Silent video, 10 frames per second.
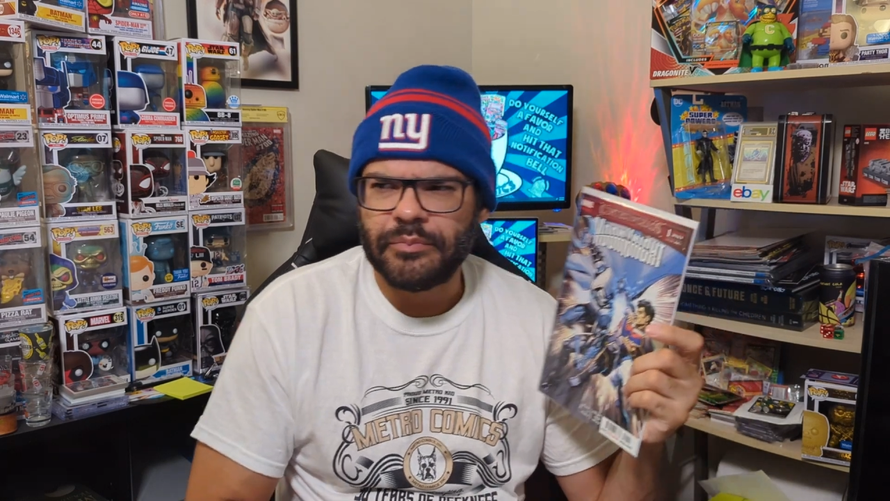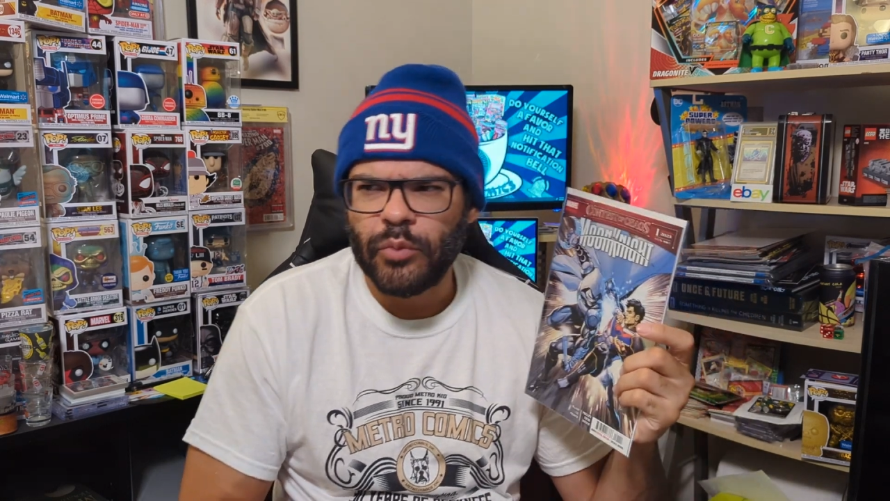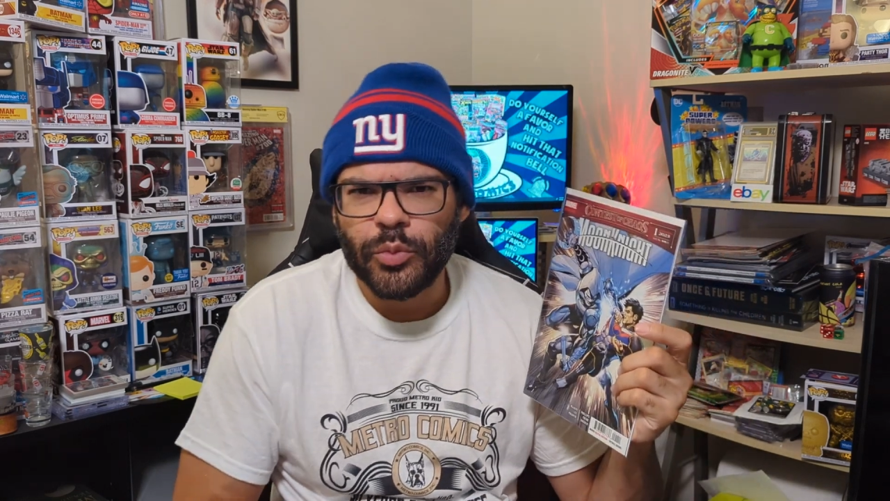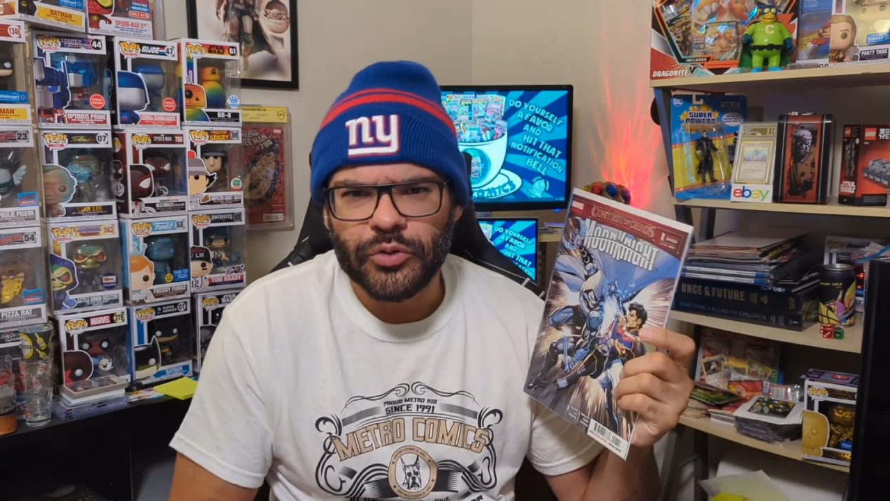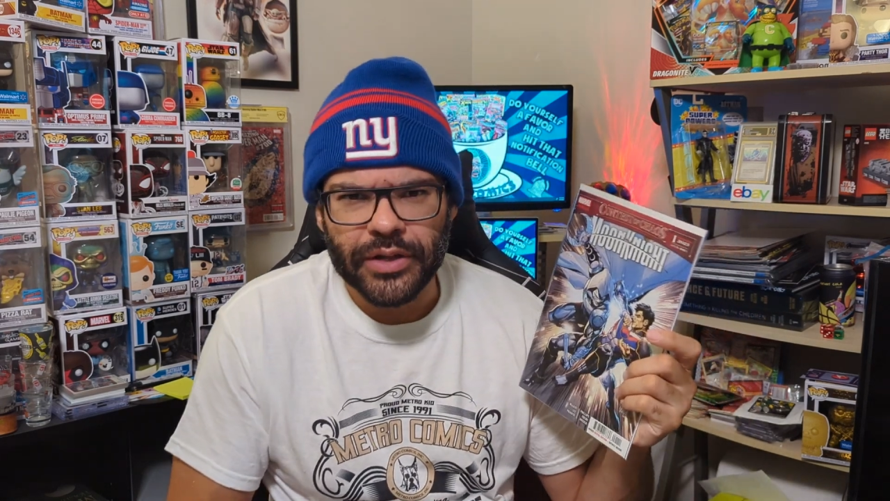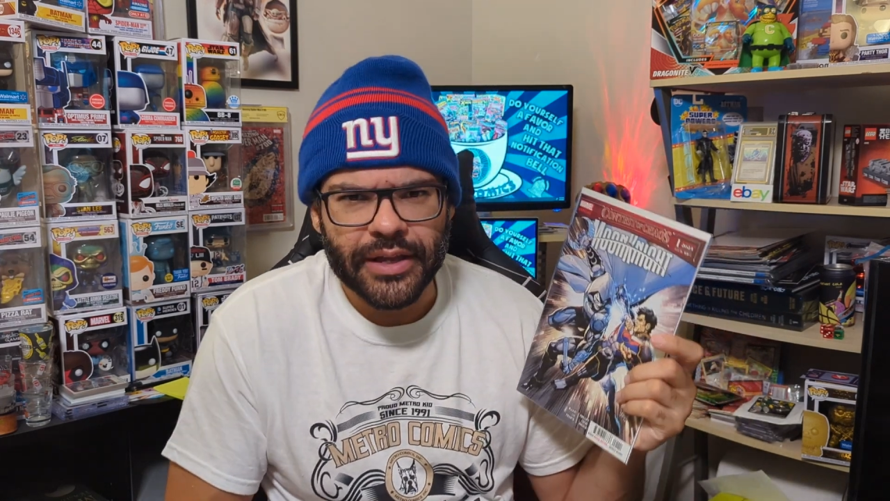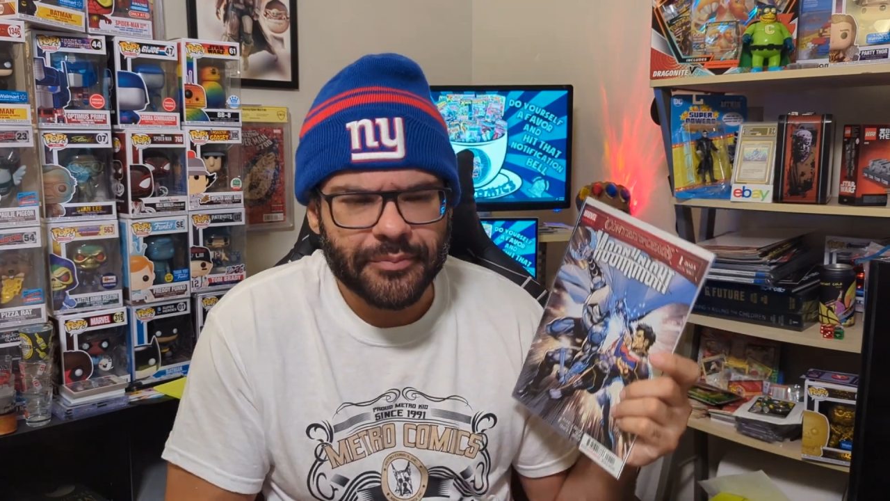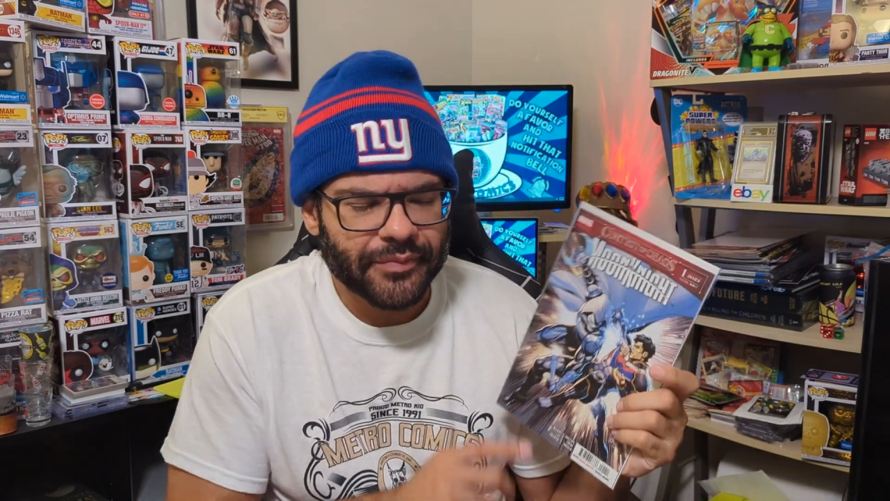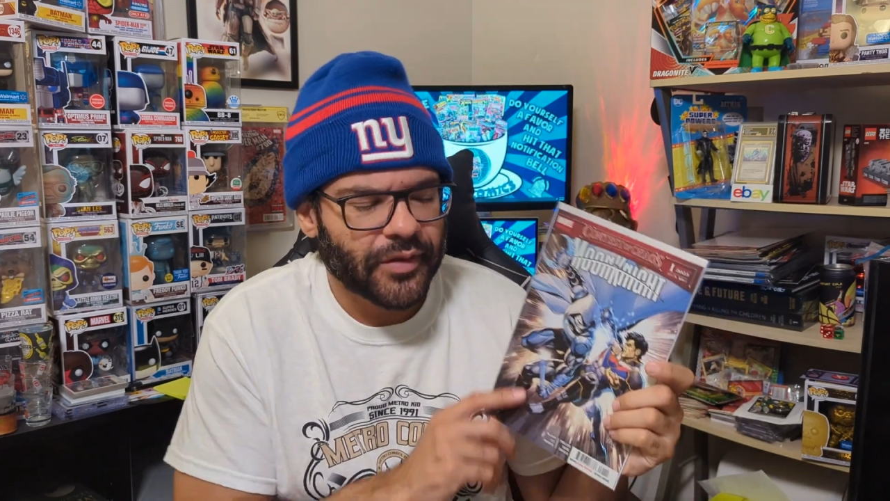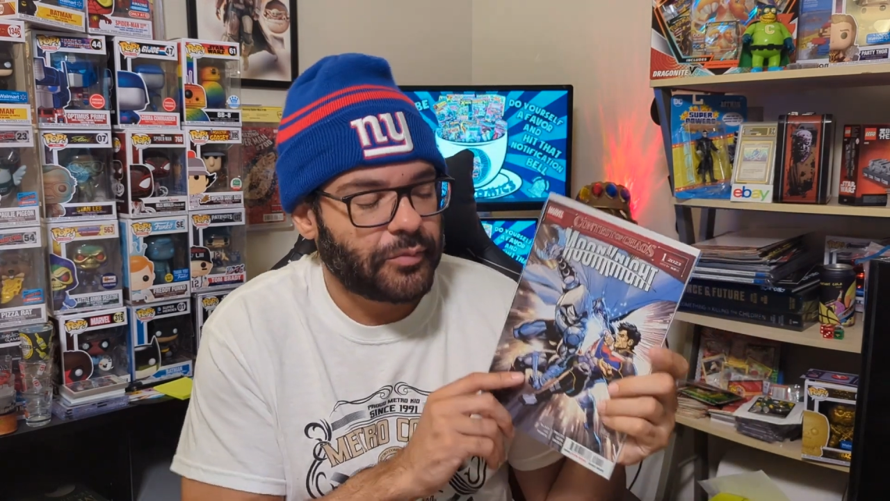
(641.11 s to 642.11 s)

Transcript: mobile game,